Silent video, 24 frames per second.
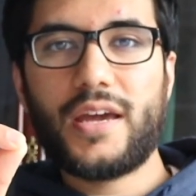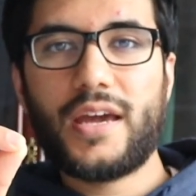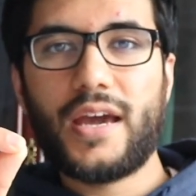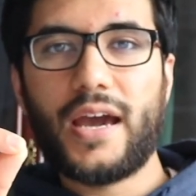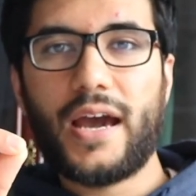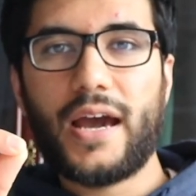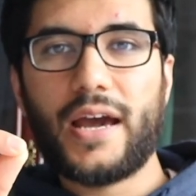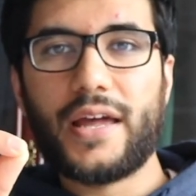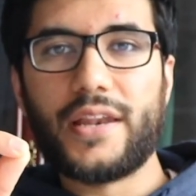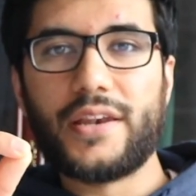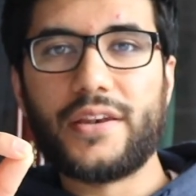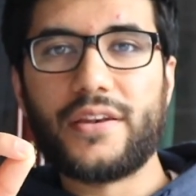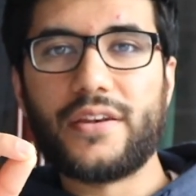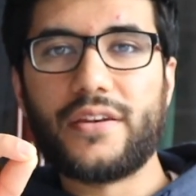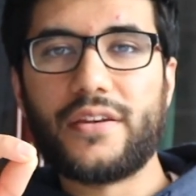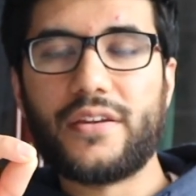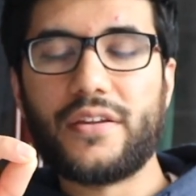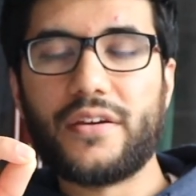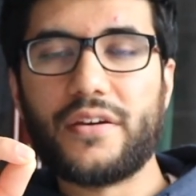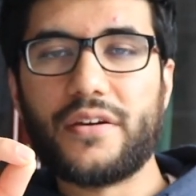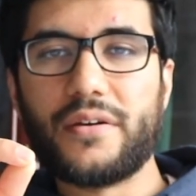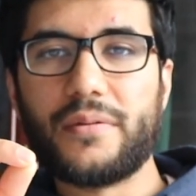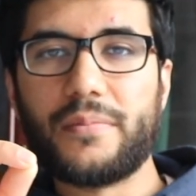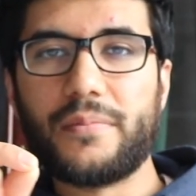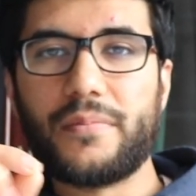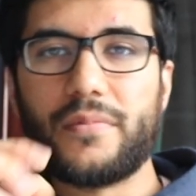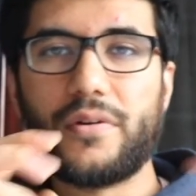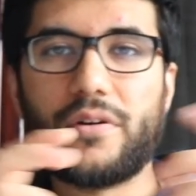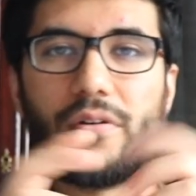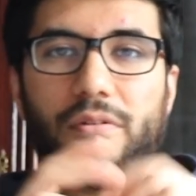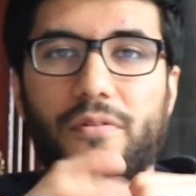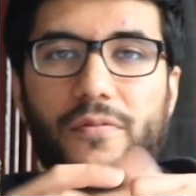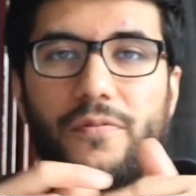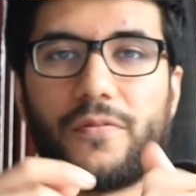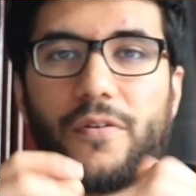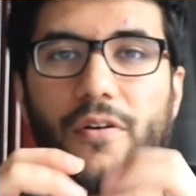and
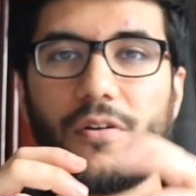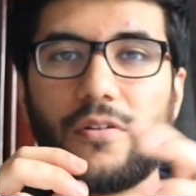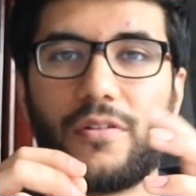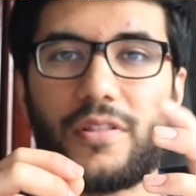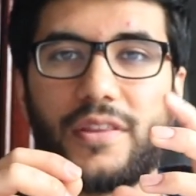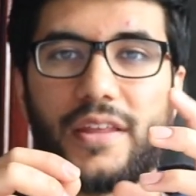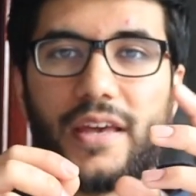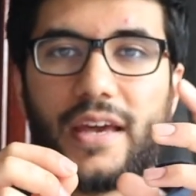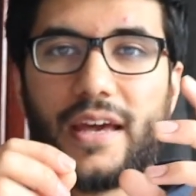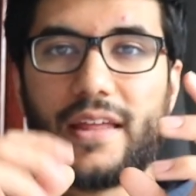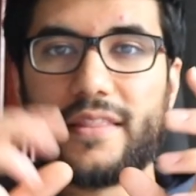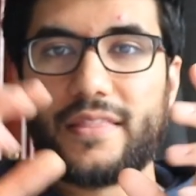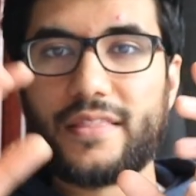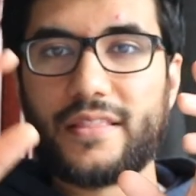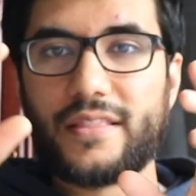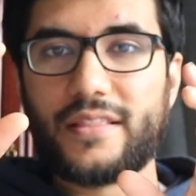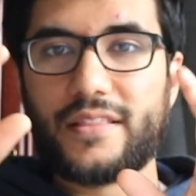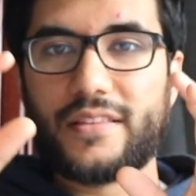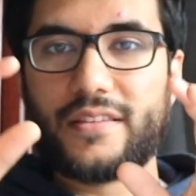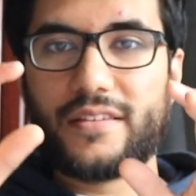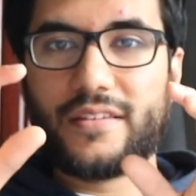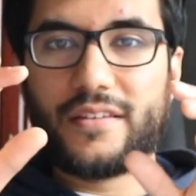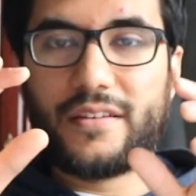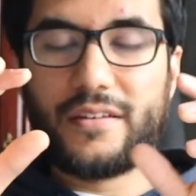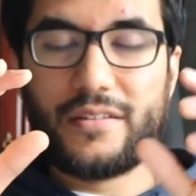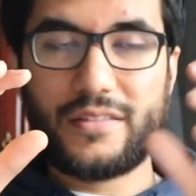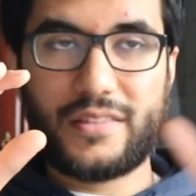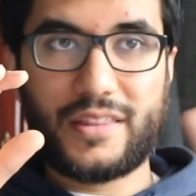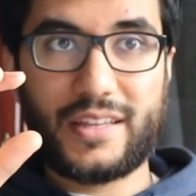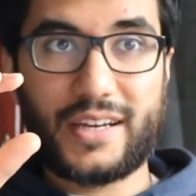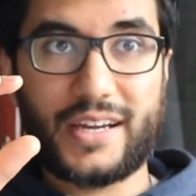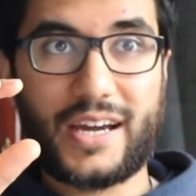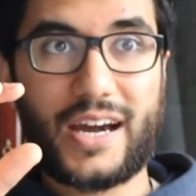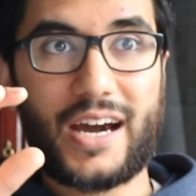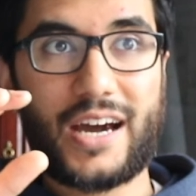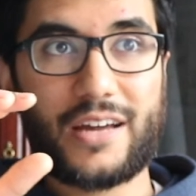unfold it, and the
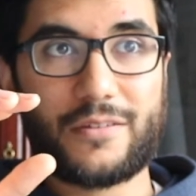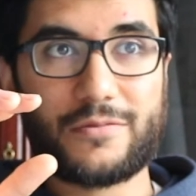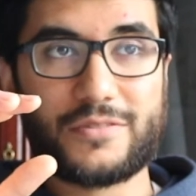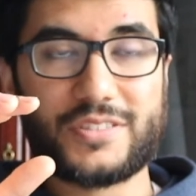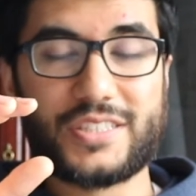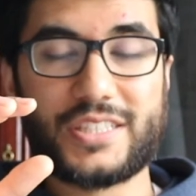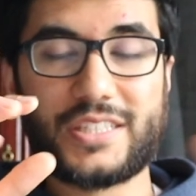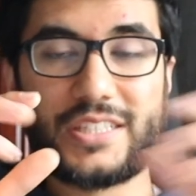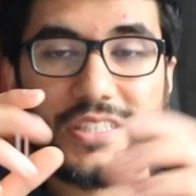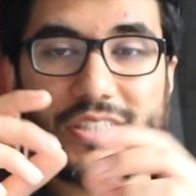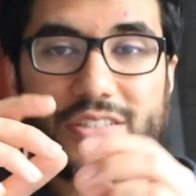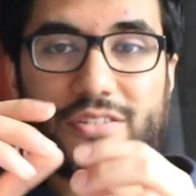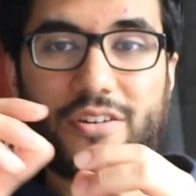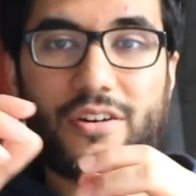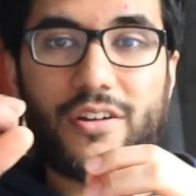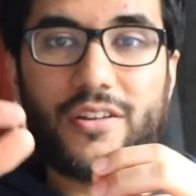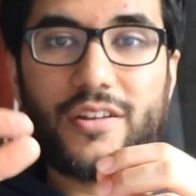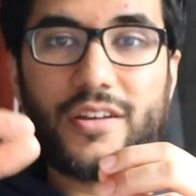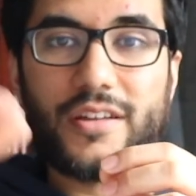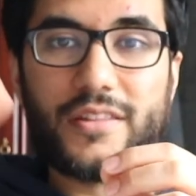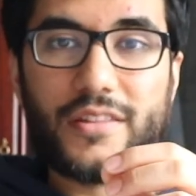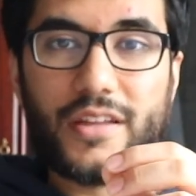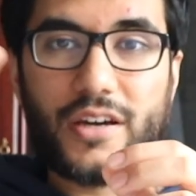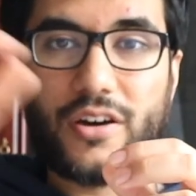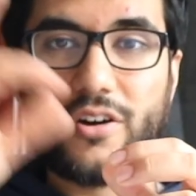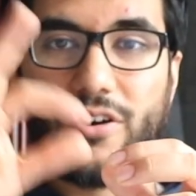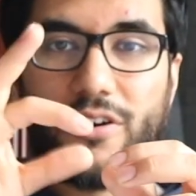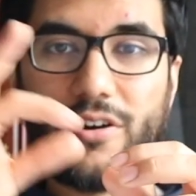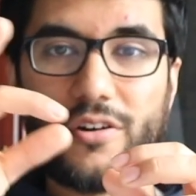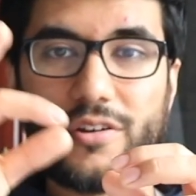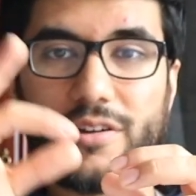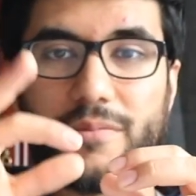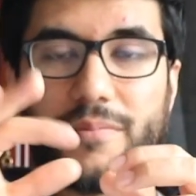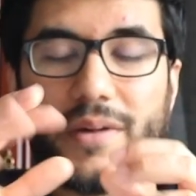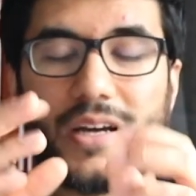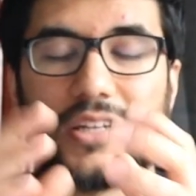card was in his collar and the
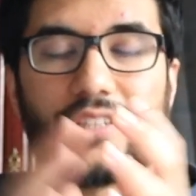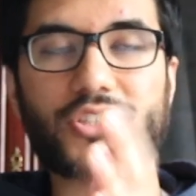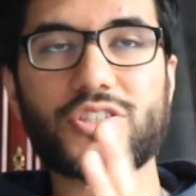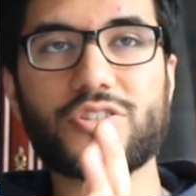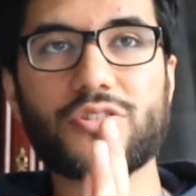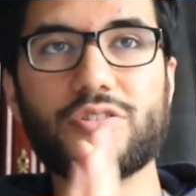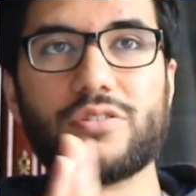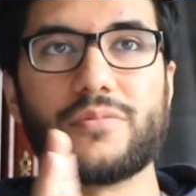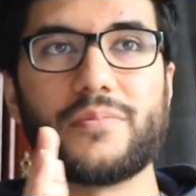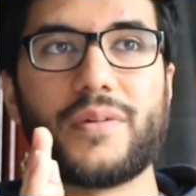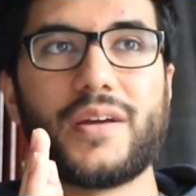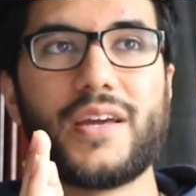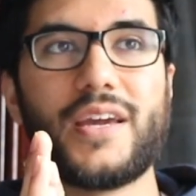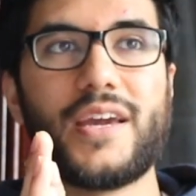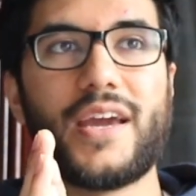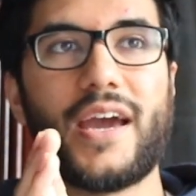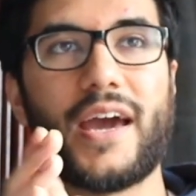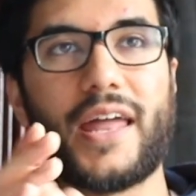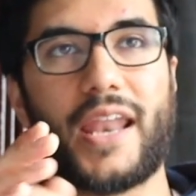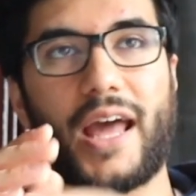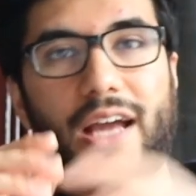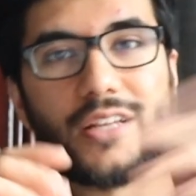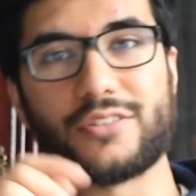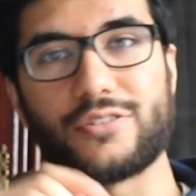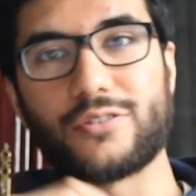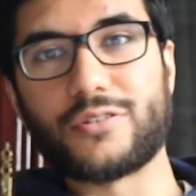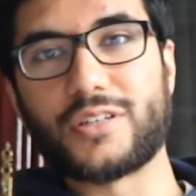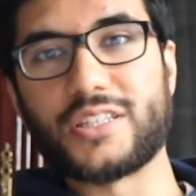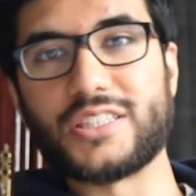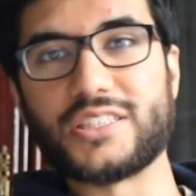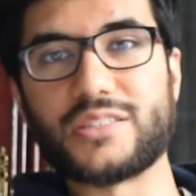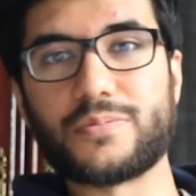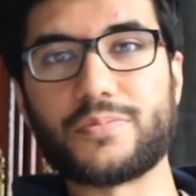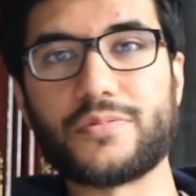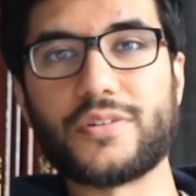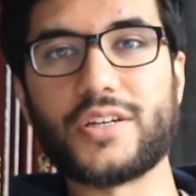corner matched up, and I took
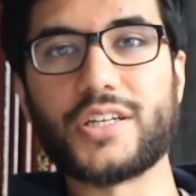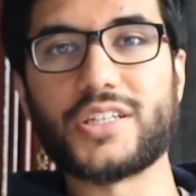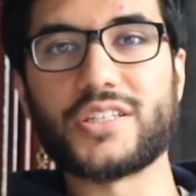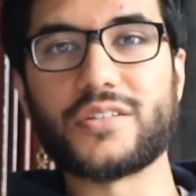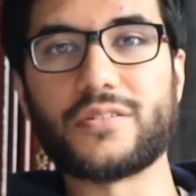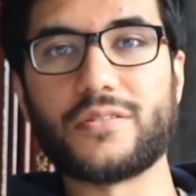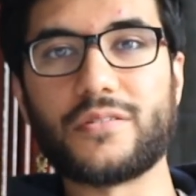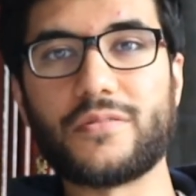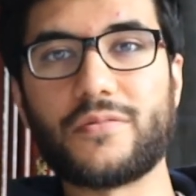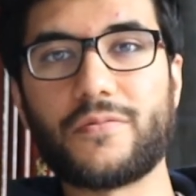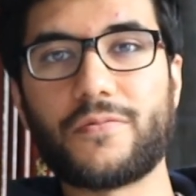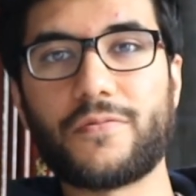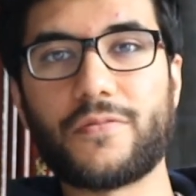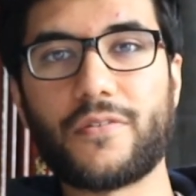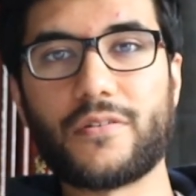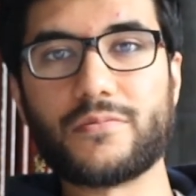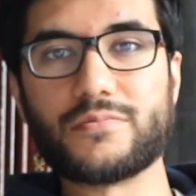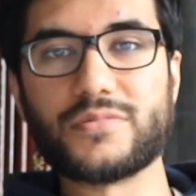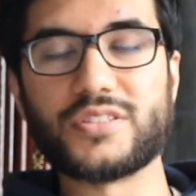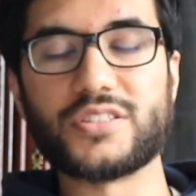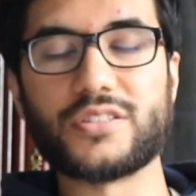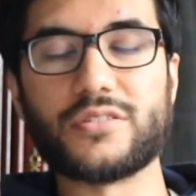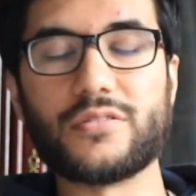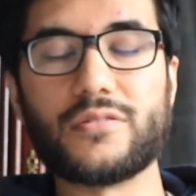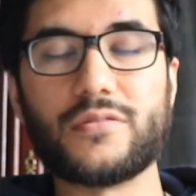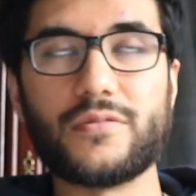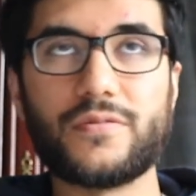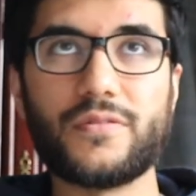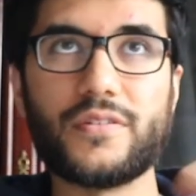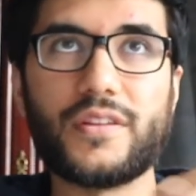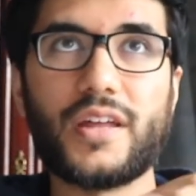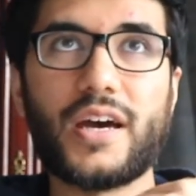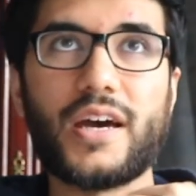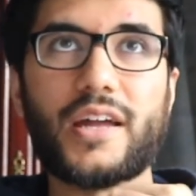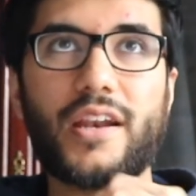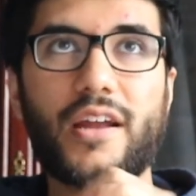inspiration from Snoop for
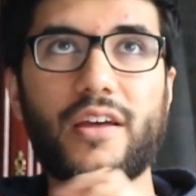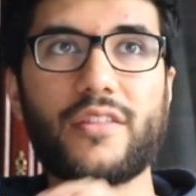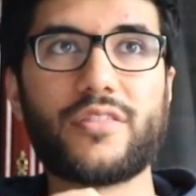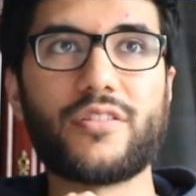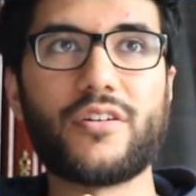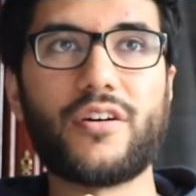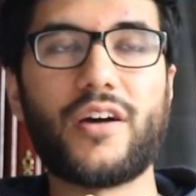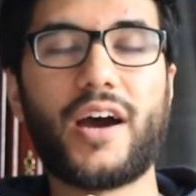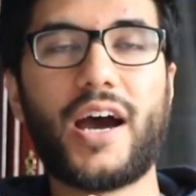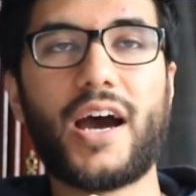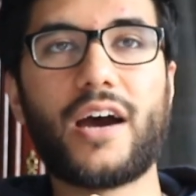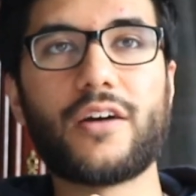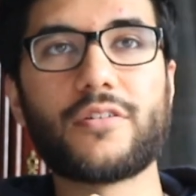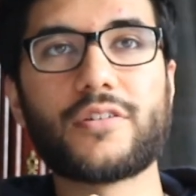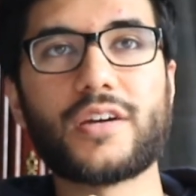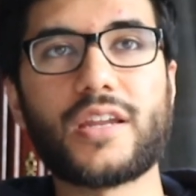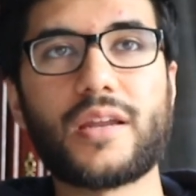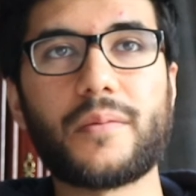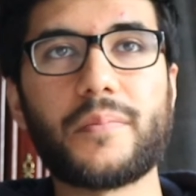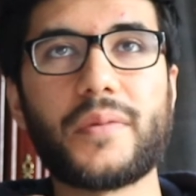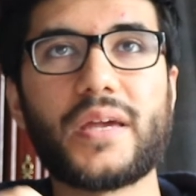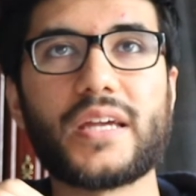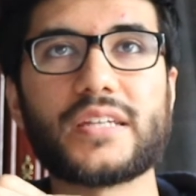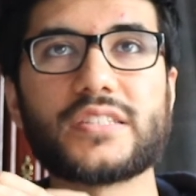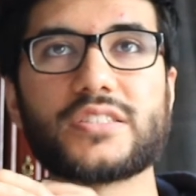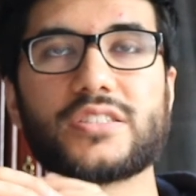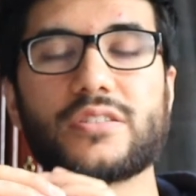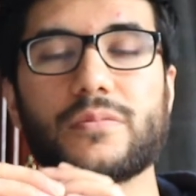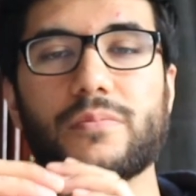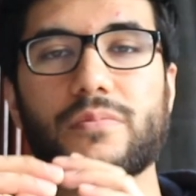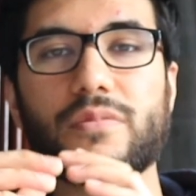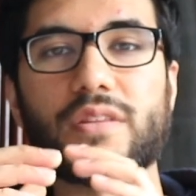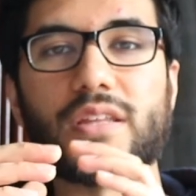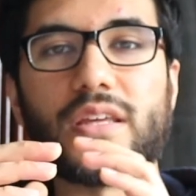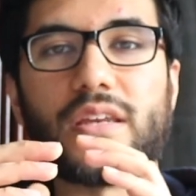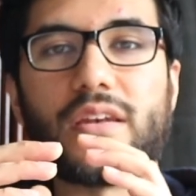that, and I thought, how can I make
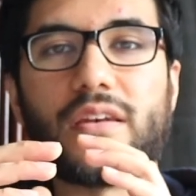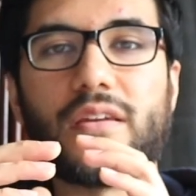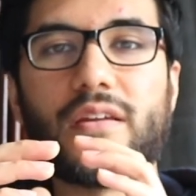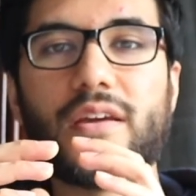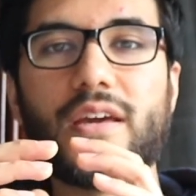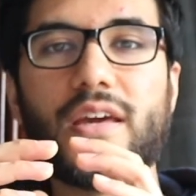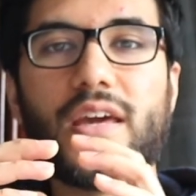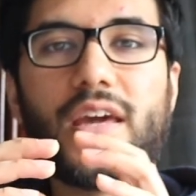something